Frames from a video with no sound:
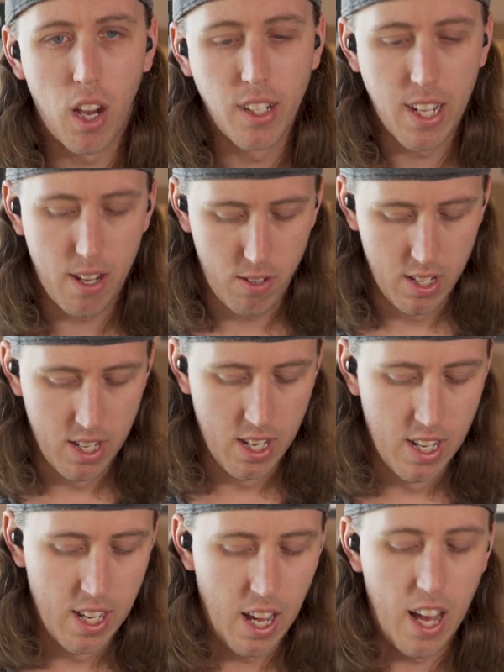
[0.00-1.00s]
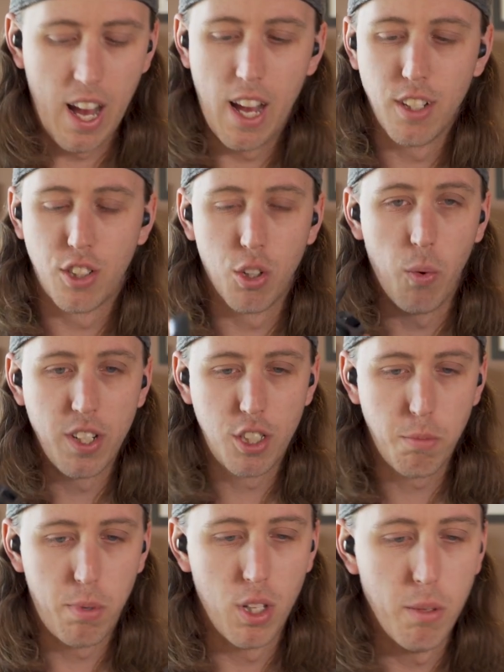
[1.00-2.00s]
on now. So once
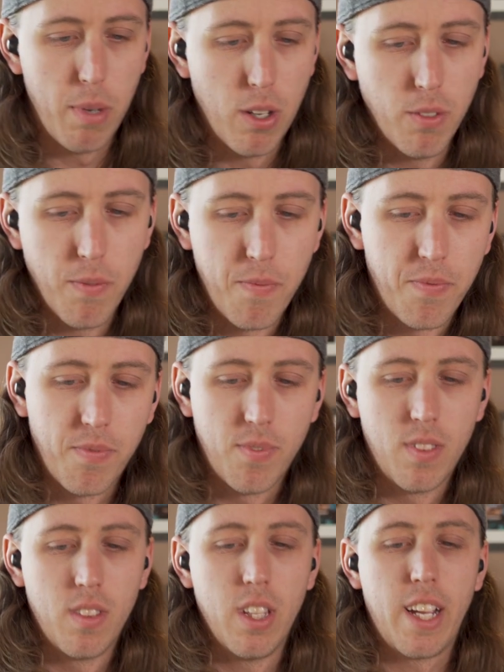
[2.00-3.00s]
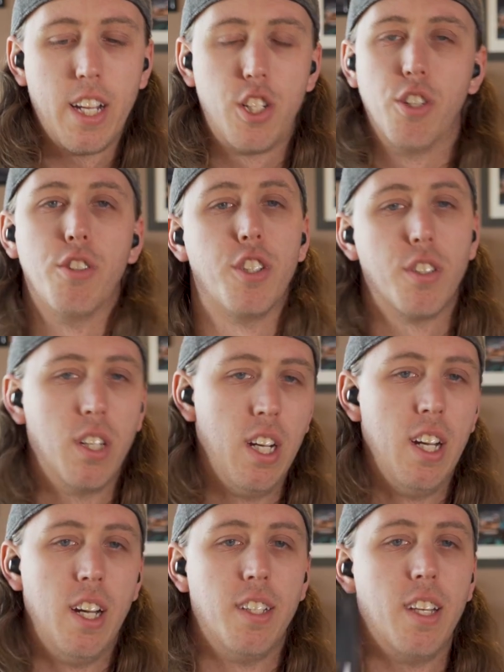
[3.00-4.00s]
you pull them out, like I showed you,
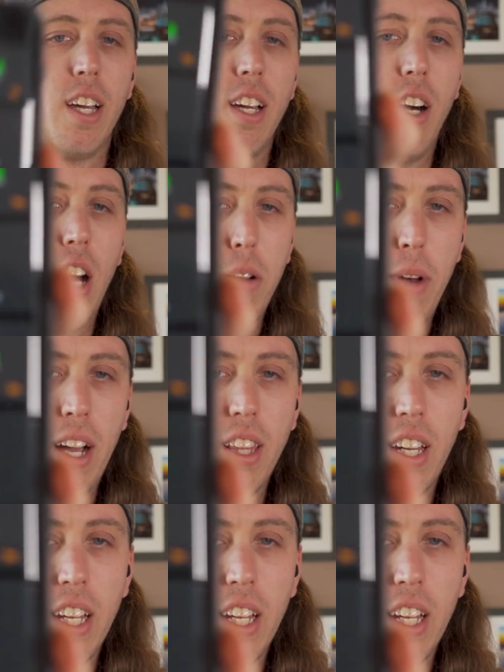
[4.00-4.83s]
they automatically